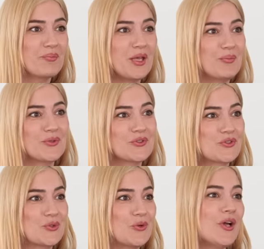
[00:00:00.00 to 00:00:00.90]
people
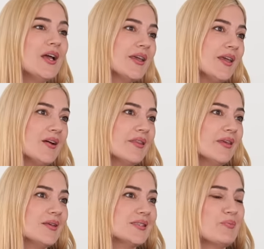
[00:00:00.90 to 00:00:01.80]
to hear
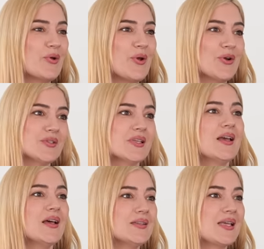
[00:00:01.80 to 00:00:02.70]
the Cypriot
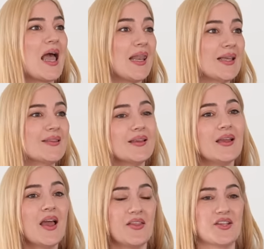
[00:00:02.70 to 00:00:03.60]
dialect,
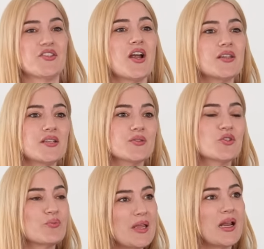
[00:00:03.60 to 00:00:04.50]
they're starting
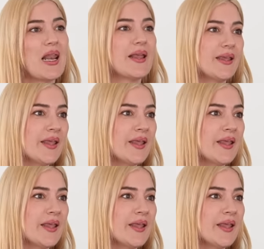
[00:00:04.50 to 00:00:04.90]
to speak like